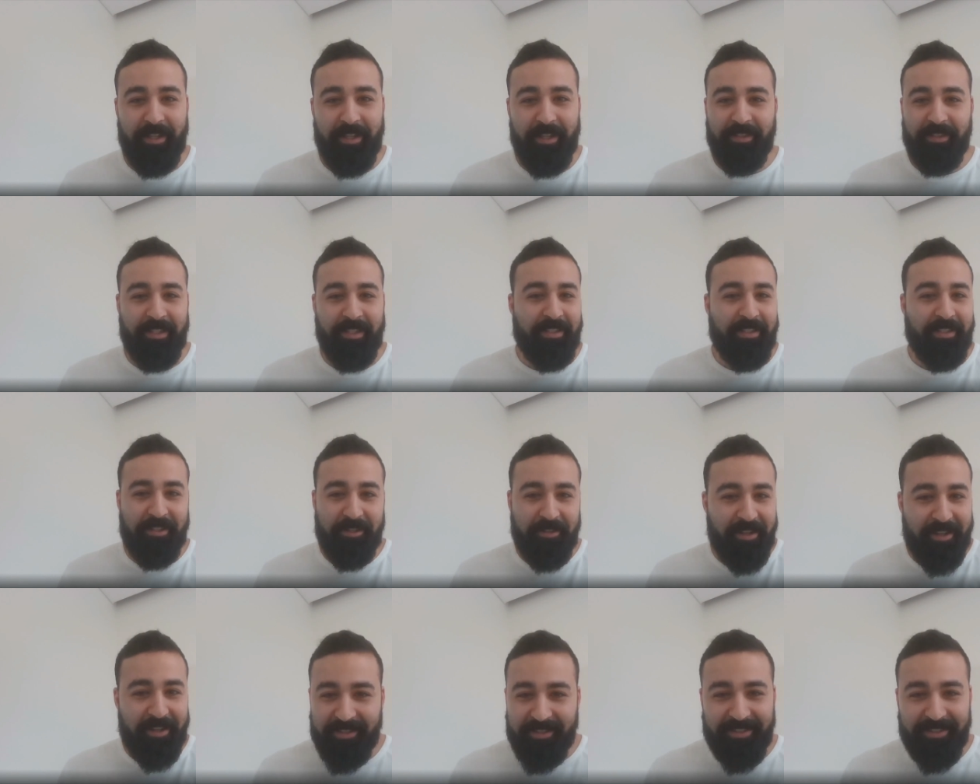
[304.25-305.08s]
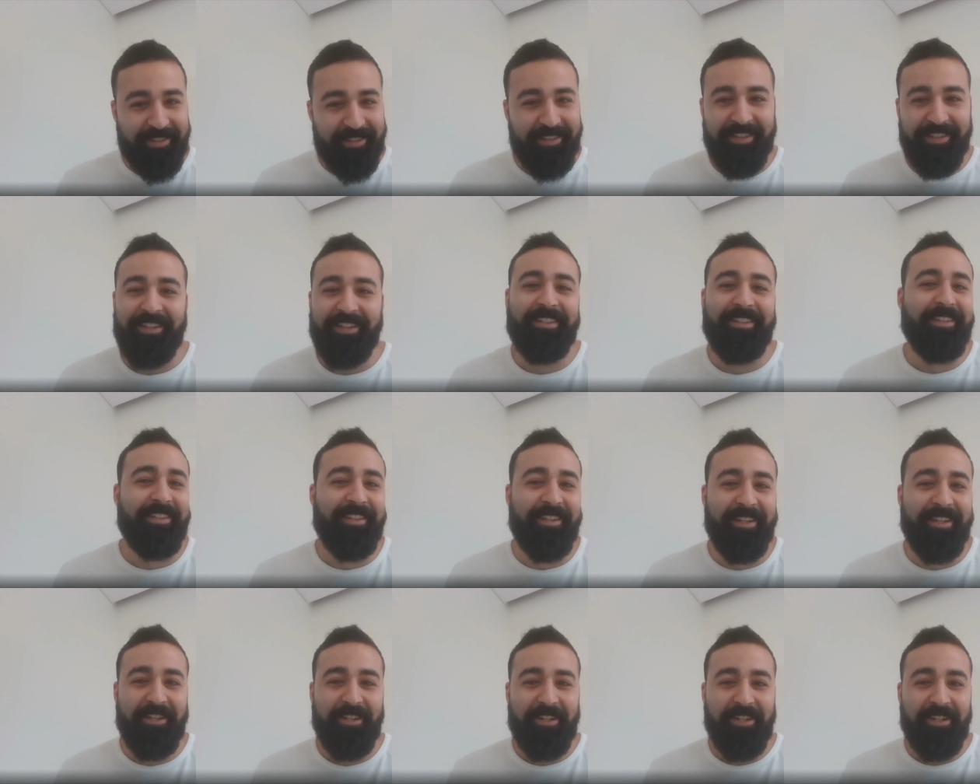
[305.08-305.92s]
the internet and
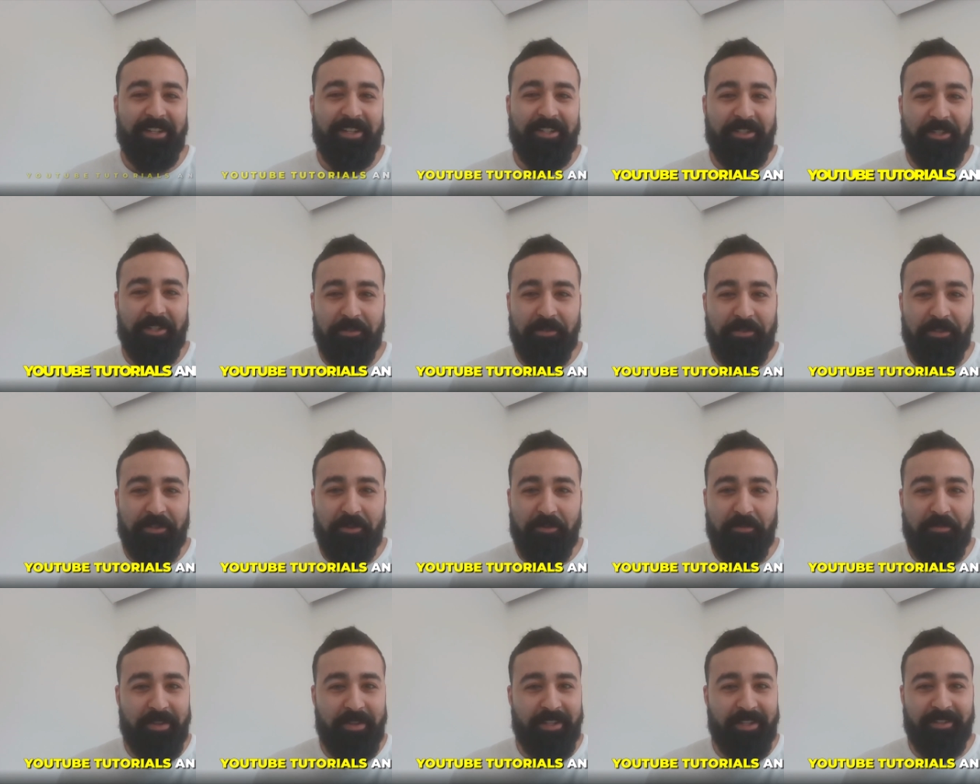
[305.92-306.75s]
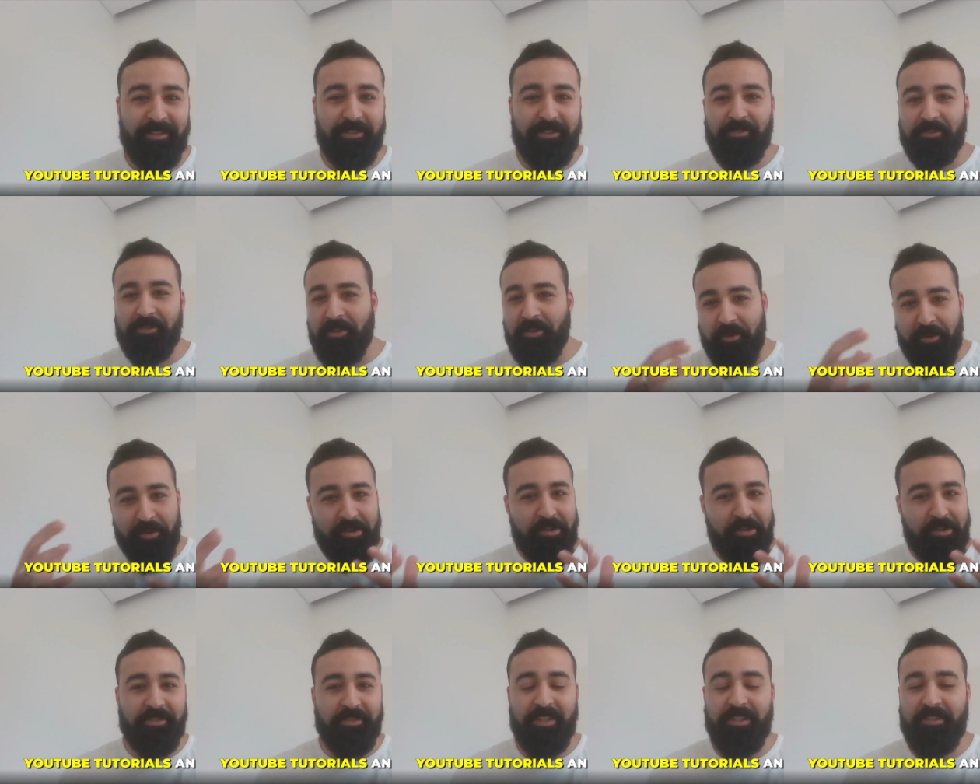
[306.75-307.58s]
uh, YouTubing
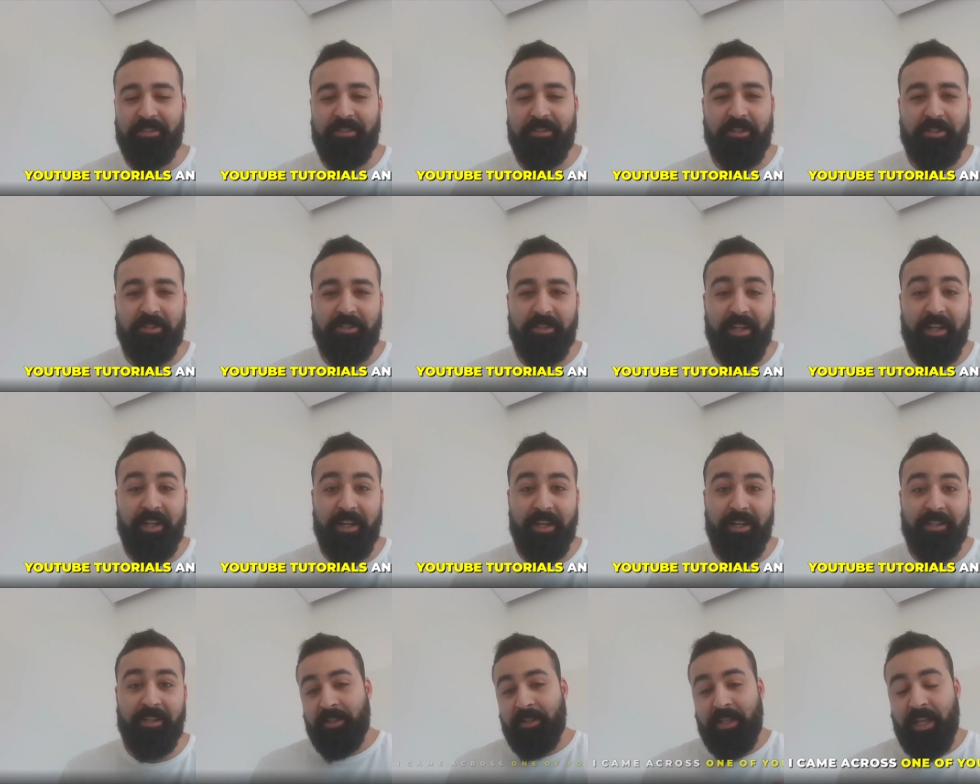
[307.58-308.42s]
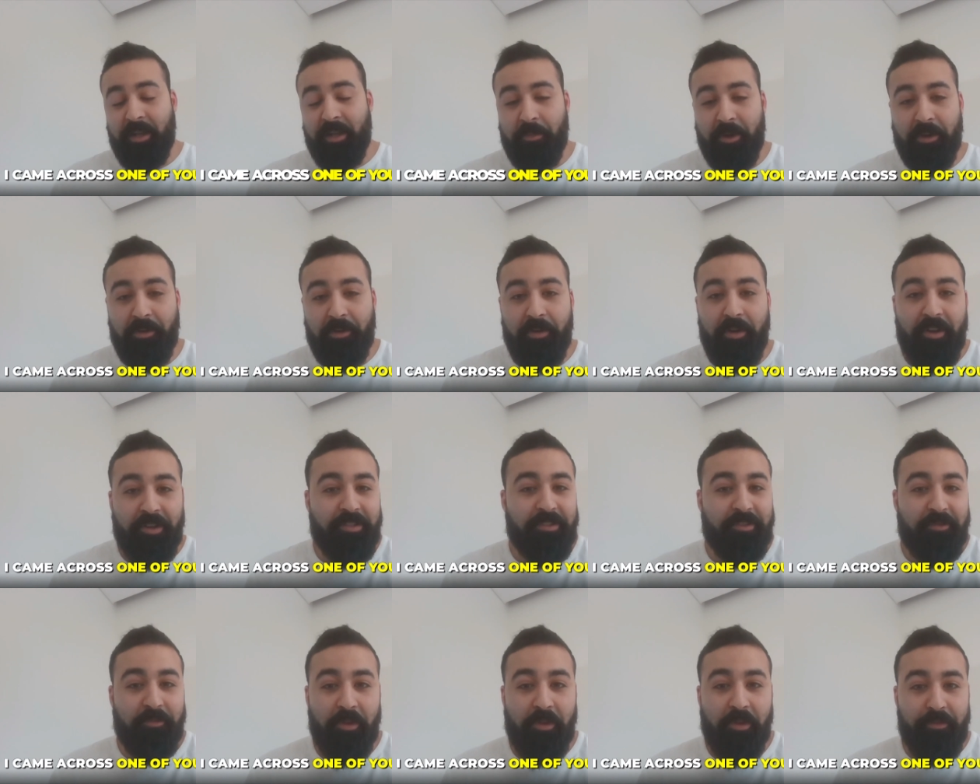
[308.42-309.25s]
tutorials and such, I came
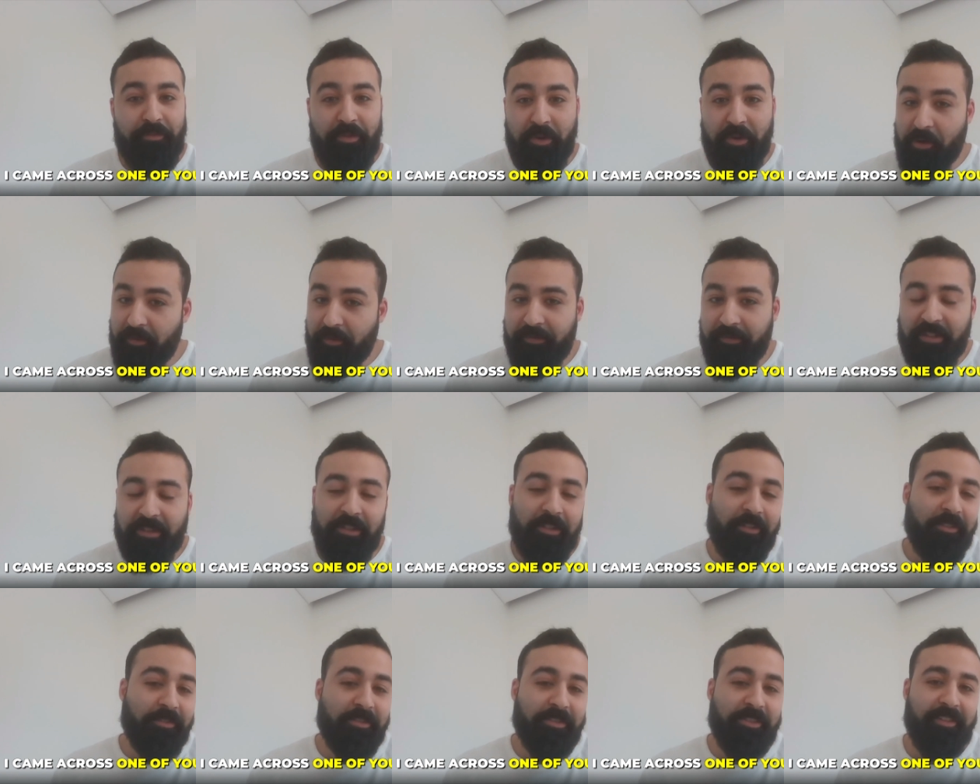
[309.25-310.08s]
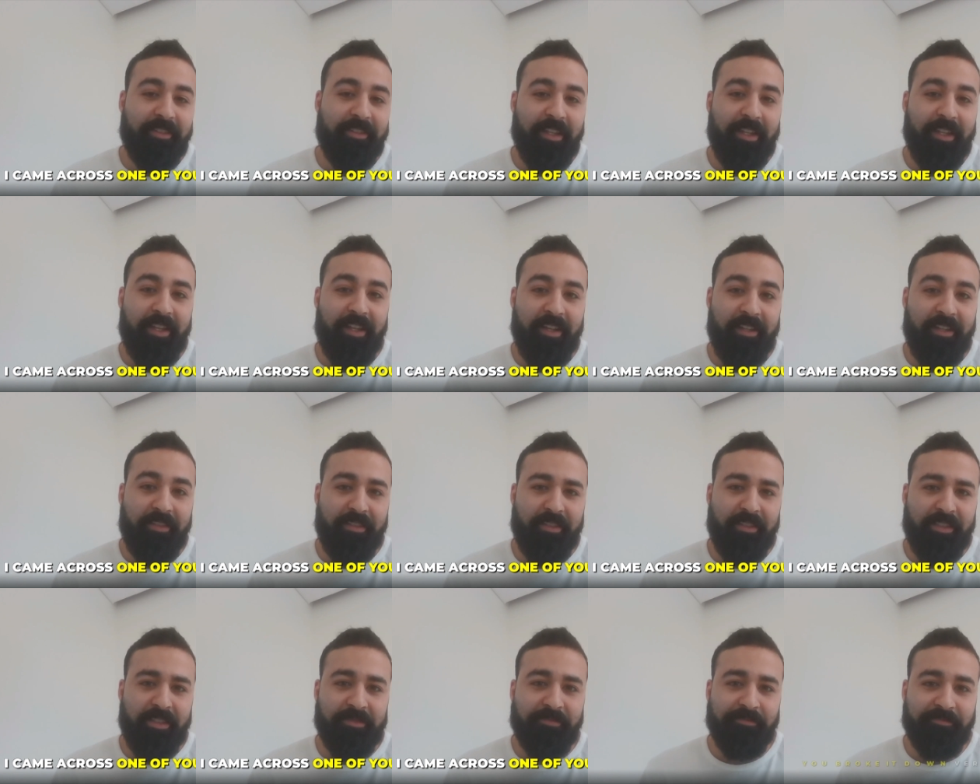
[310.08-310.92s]
across one of your videos
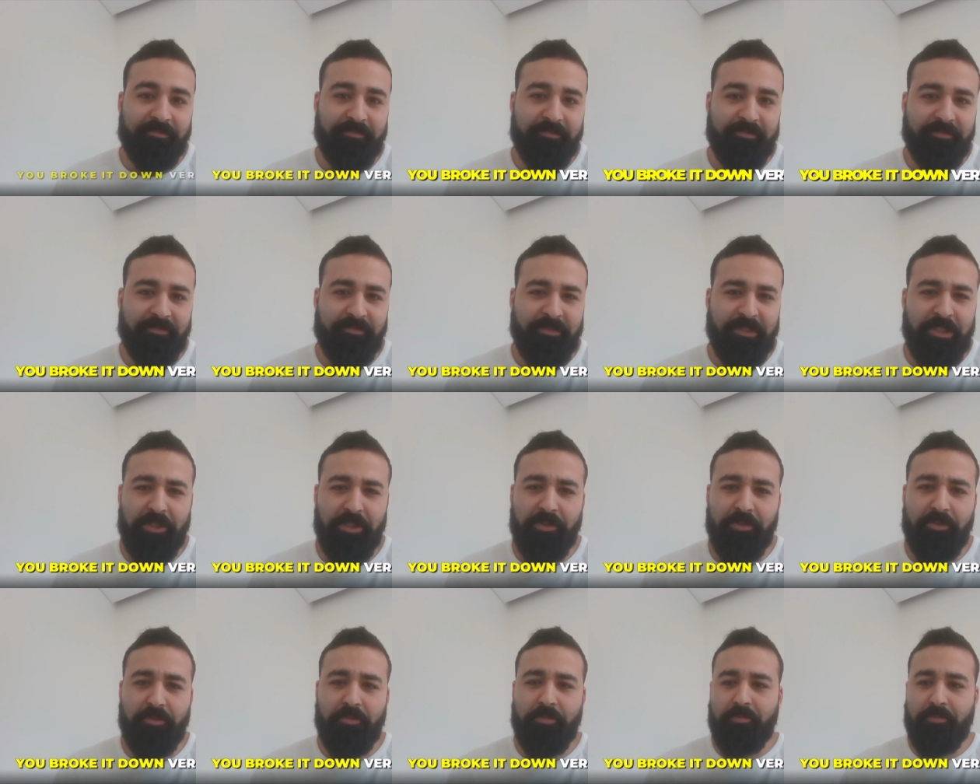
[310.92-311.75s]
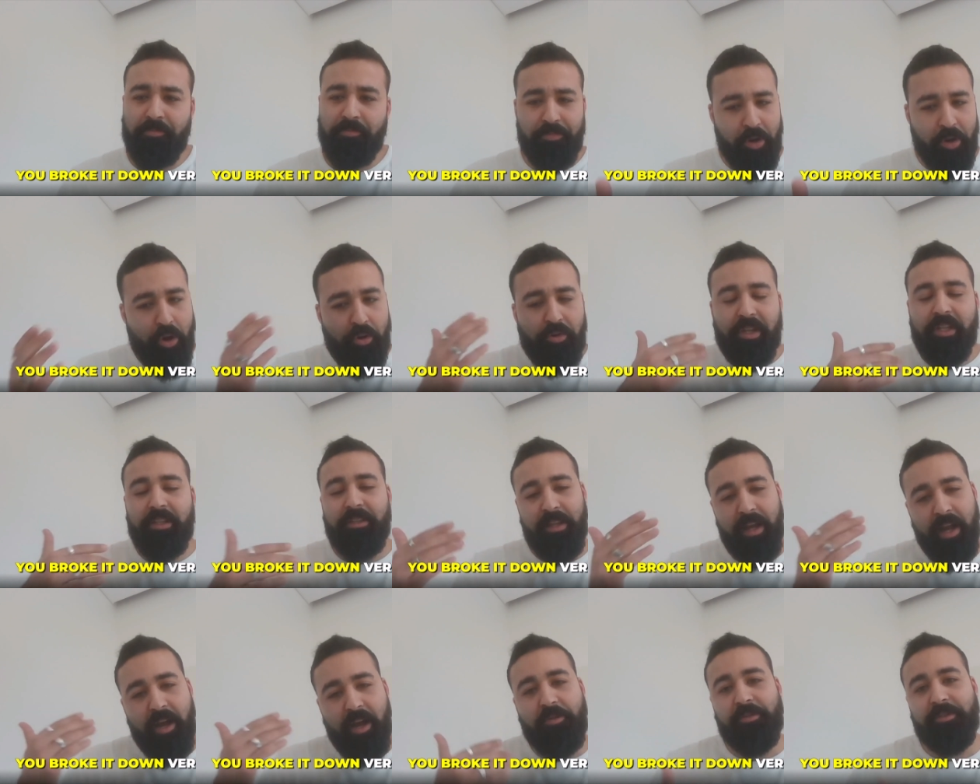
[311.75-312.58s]
and um, you broke it
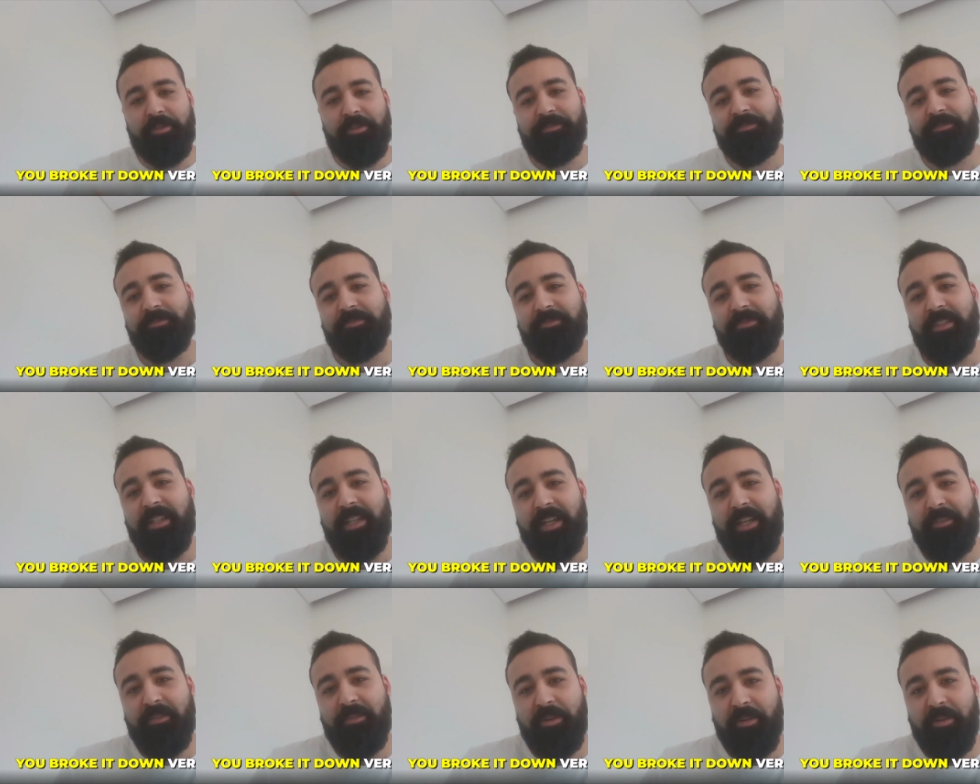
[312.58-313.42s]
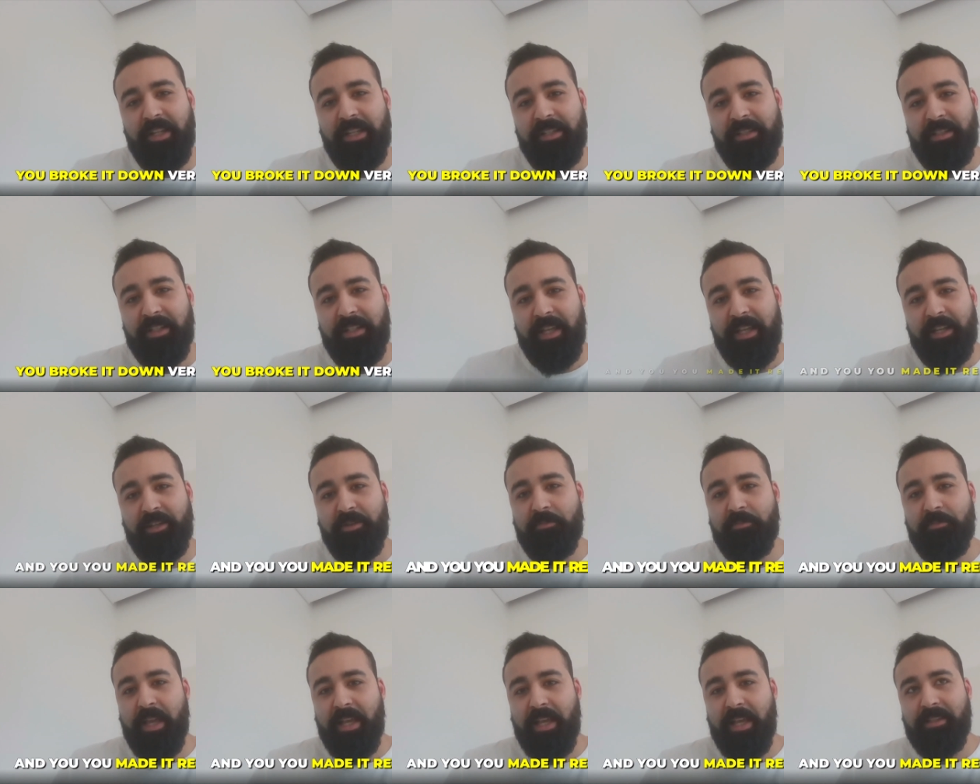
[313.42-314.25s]
down uh, very easily and
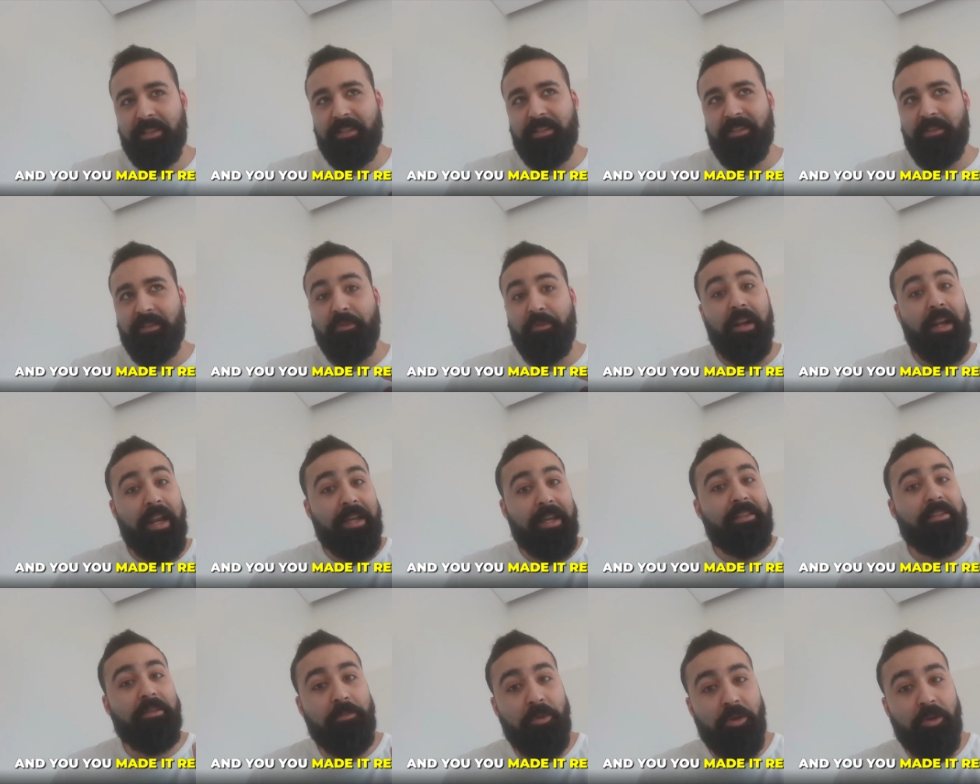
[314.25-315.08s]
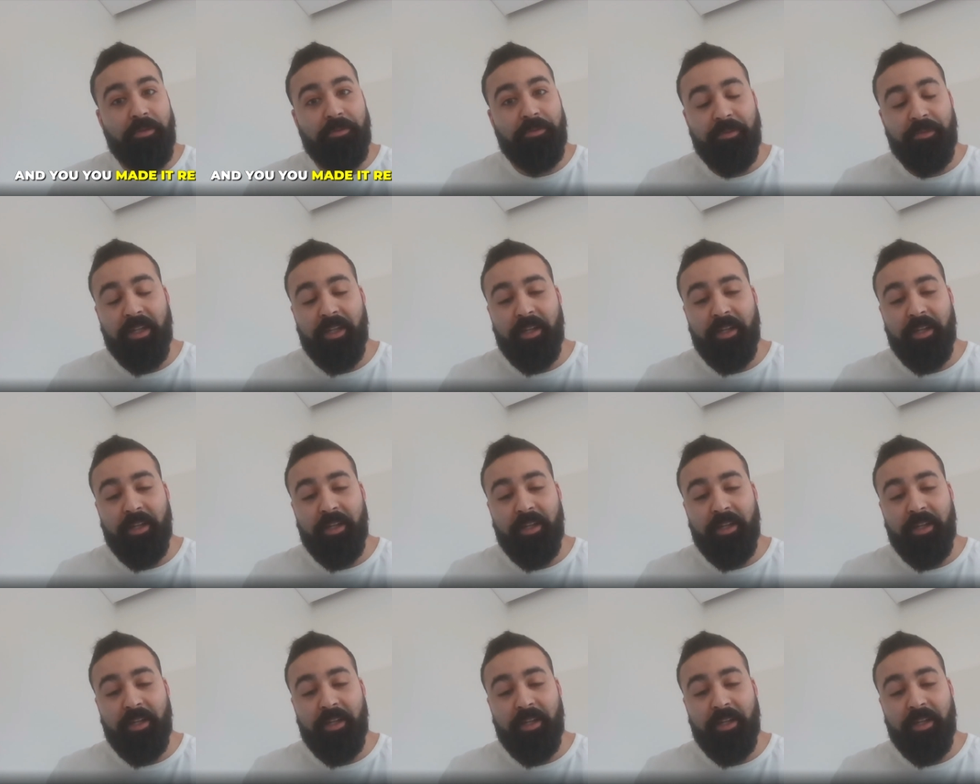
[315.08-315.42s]
you made it relatable.